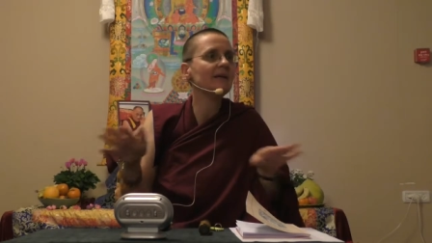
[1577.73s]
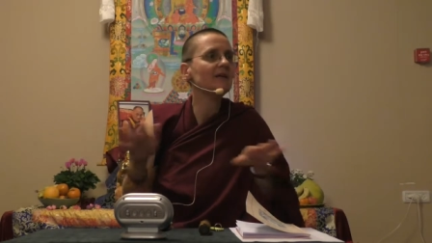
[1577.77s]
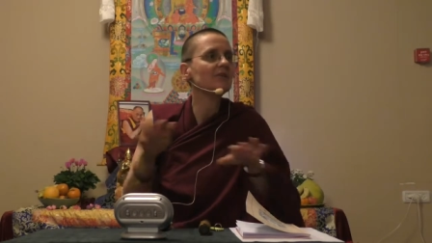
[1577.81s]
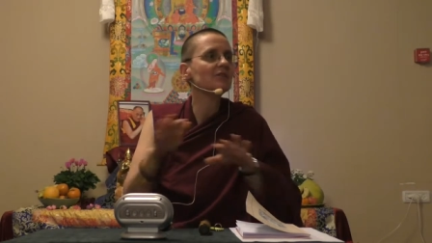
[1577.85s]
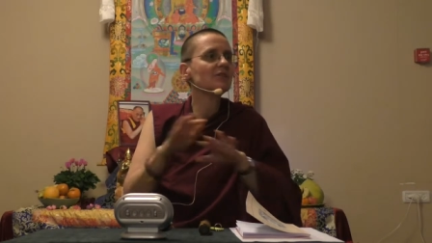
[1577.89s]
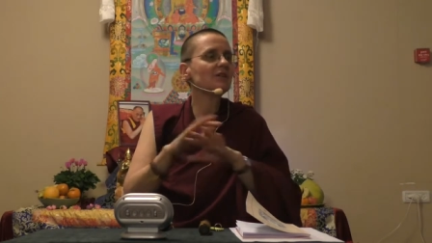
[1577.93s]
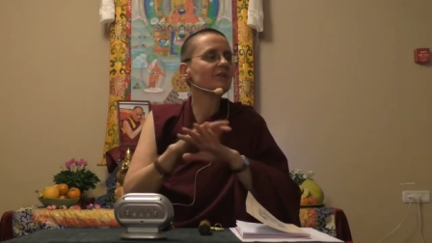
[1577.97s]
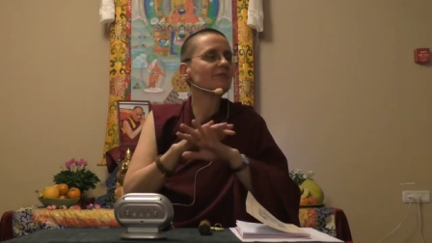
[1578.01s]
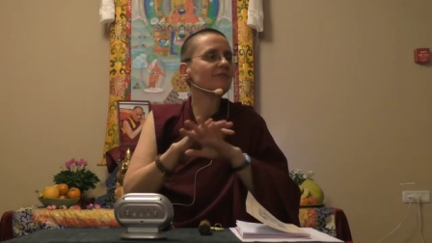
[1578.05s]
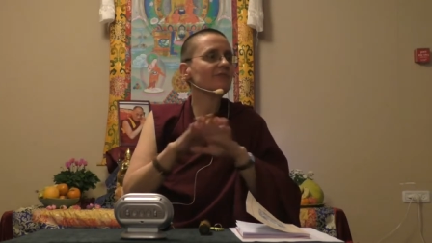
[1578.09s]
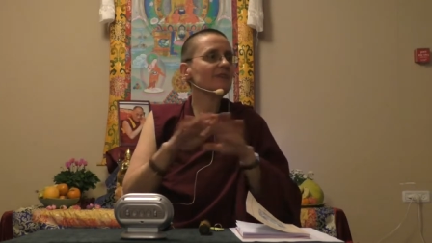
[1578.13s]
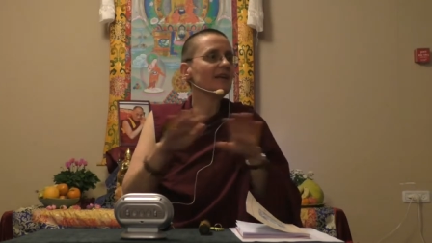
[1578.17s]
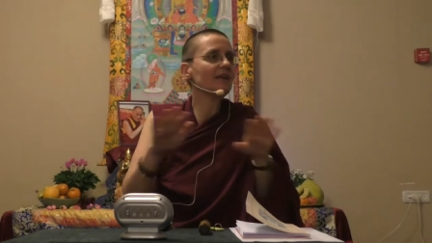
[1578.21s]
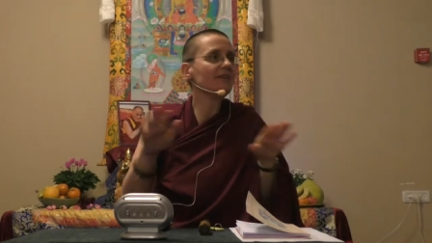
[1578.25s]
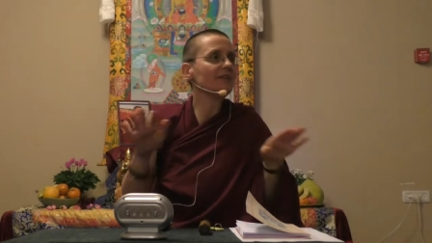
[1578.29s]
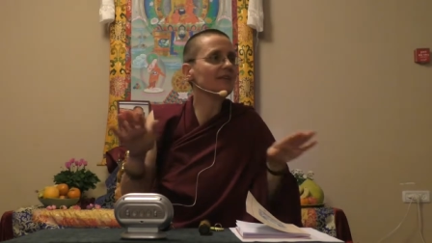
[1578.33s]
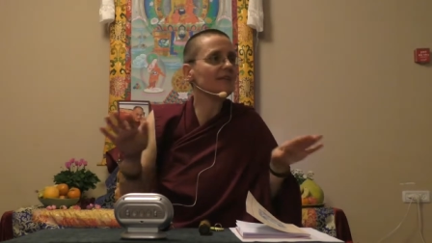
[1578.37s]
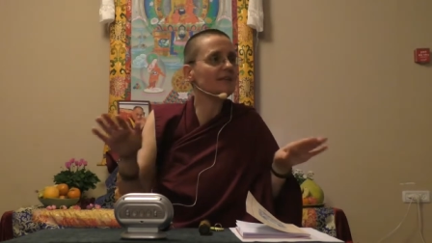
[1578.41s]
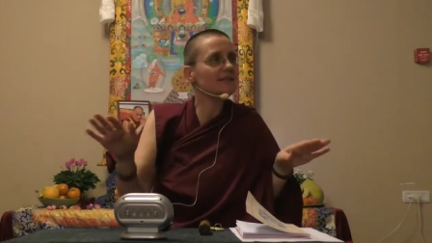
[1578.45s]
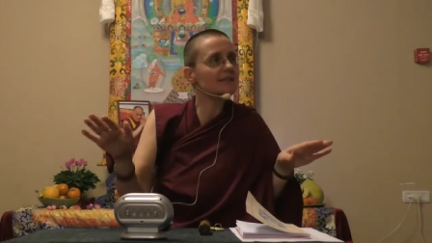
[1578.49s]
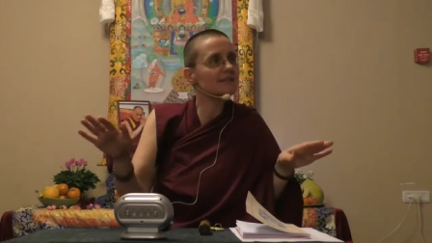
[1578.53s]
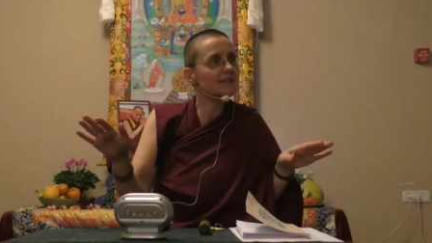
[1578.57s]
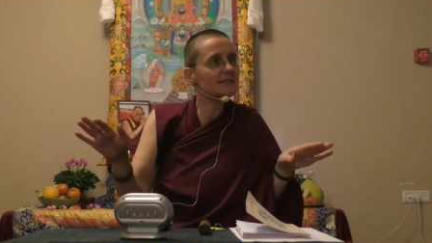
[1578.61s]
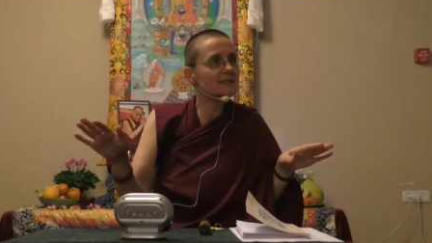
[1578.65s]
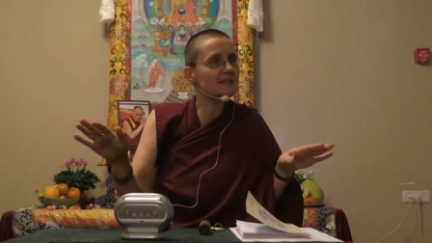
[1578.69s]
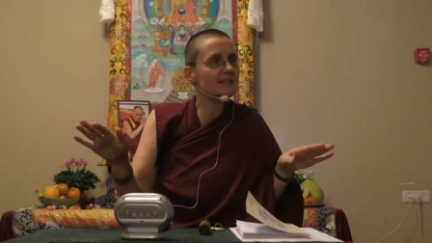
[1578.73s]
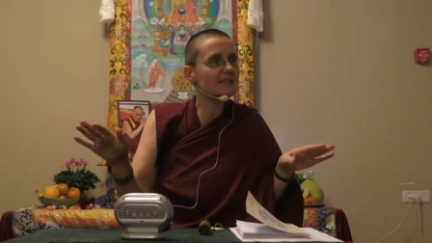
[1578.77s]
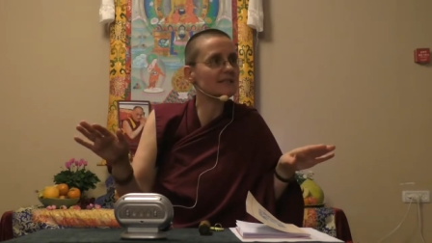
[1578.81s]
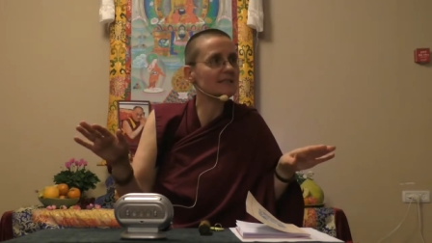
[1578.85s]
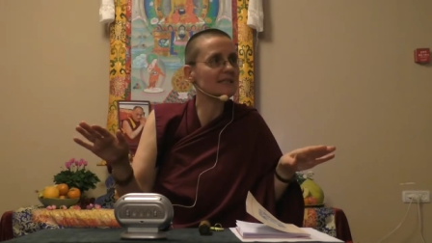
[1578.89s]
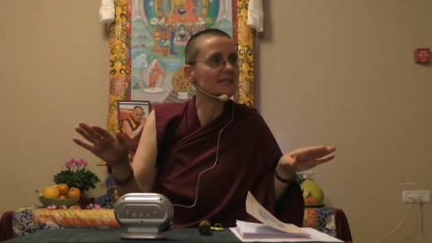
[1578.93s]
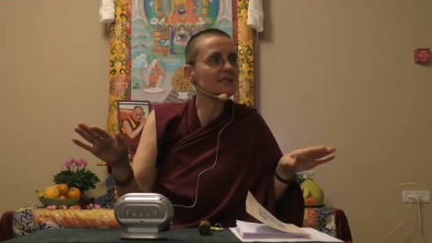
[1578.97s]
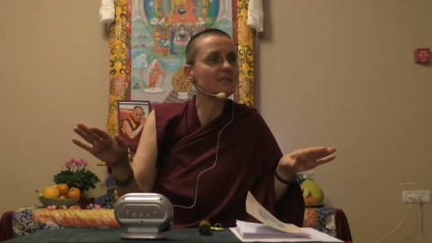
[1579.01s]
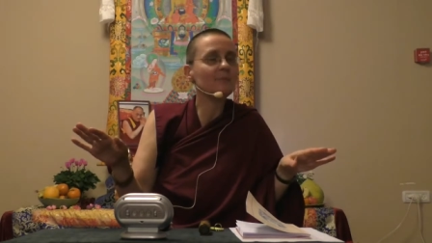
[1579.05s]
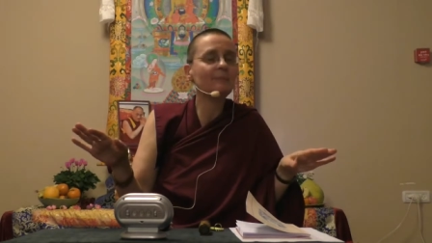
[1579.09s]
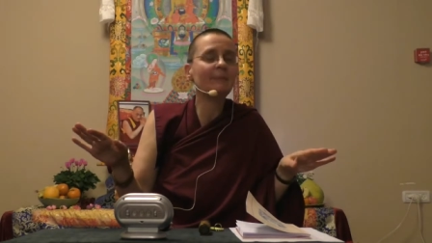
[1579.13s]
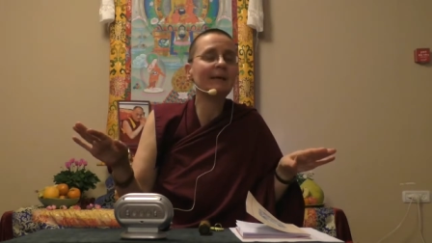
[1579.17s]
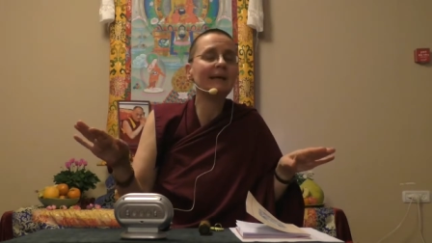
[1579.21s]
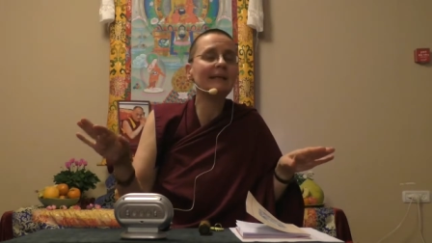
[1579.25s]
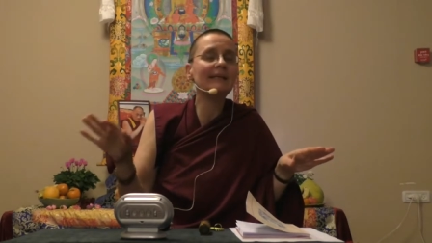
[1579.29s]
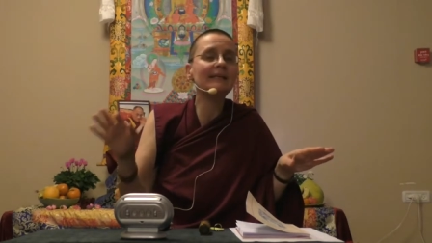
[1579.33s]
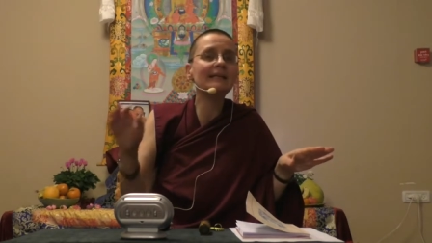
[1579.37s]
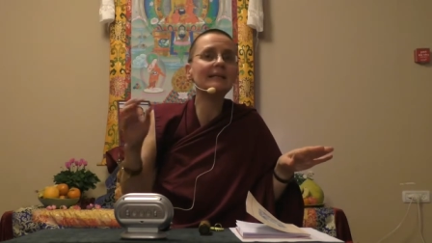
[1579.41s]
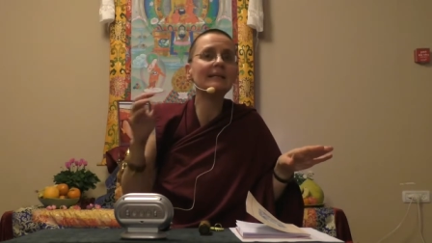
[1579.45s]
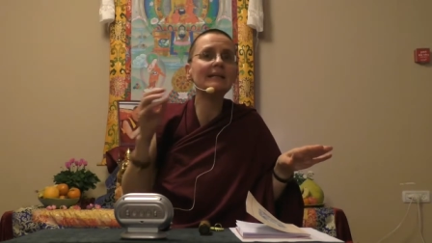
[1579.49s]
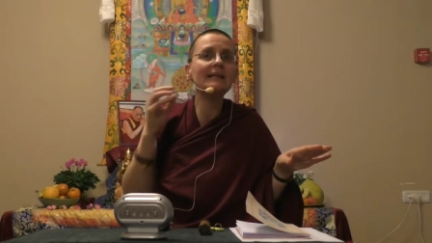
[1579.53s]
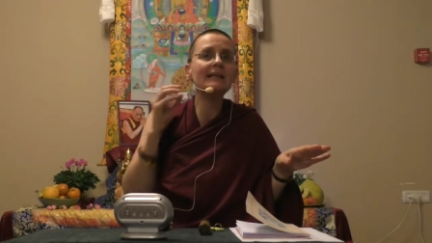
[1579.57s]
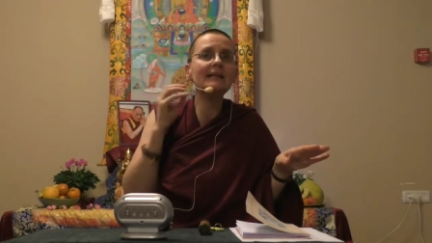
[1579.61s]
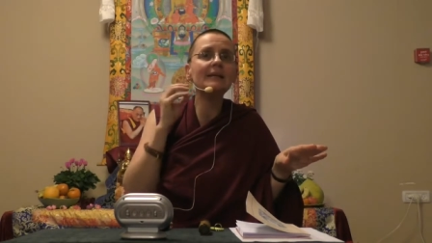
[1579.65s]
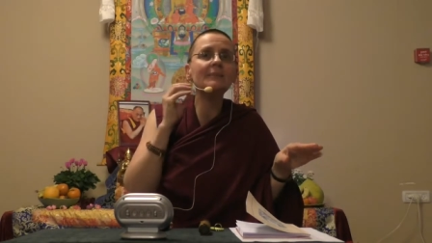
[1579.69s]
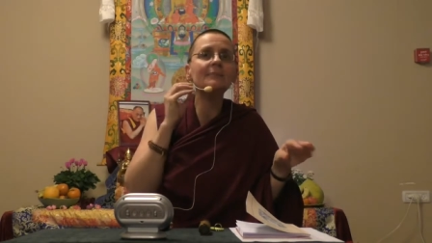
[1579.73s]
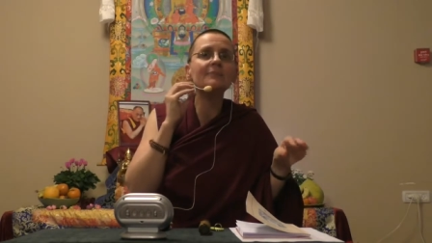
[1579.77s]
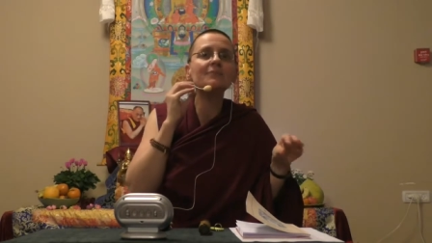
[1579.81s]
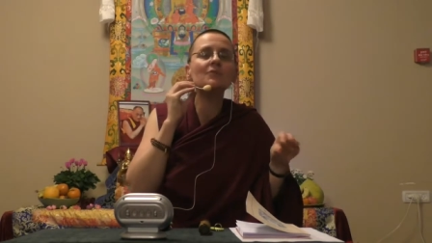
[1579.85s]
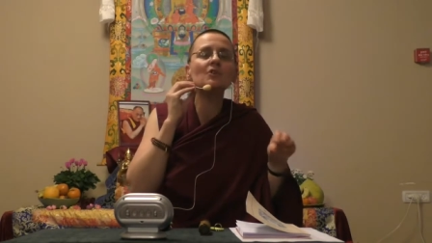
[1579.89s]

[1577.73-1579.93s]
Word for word: So if nothing exists independently,